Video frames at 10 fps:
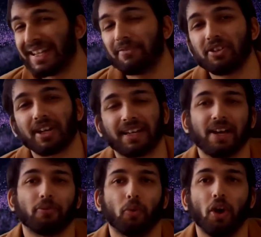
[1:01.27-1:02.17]
and even your
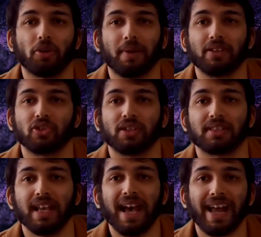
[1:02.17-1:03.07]
cloud
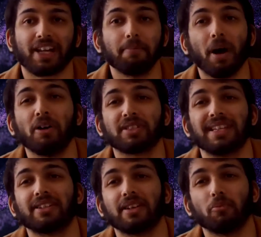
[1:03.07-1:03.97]
workbenches, and it compiles
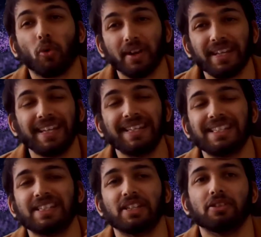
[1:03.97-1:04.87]
it into one
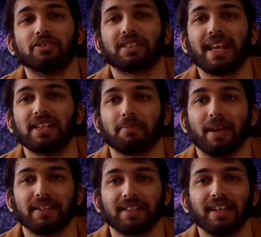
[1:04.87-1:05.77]
easy to use
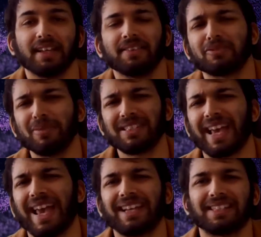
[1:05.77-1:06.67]
database. This means
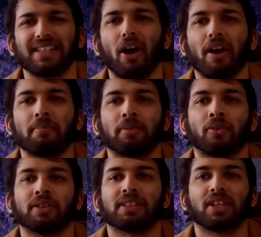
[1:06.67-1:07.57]
that XDR
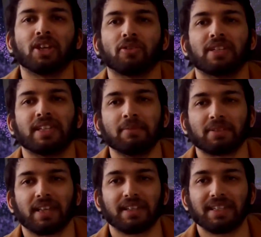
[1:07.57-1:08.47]
employs security
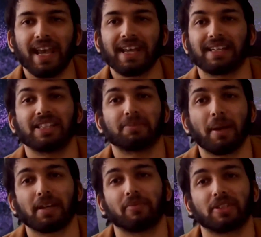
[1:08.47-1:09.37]
teams that detect,
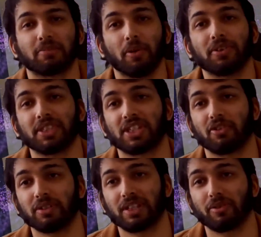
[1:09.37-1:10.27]
inspect, and respond to
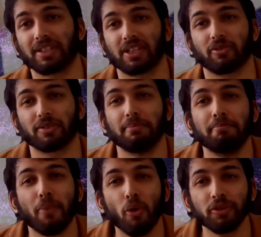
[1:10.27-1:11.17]
security threats across
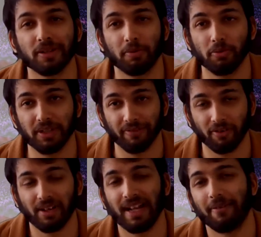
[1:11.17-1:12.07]
multiple
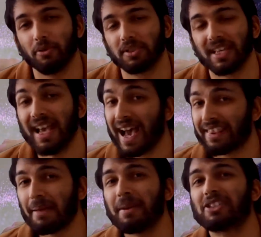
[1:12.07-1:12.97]
different levels,
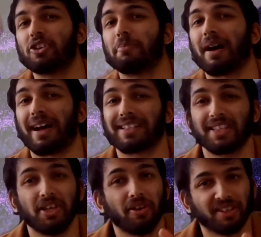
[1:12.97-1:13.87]
and that makes you about as
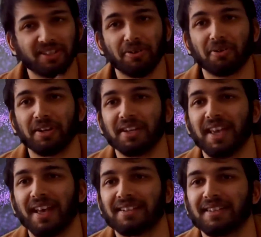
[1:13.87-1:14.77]
secure as you're gonna
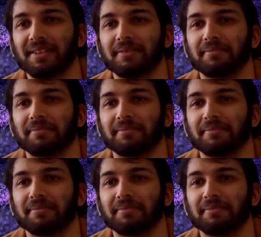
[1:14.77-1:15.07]
get.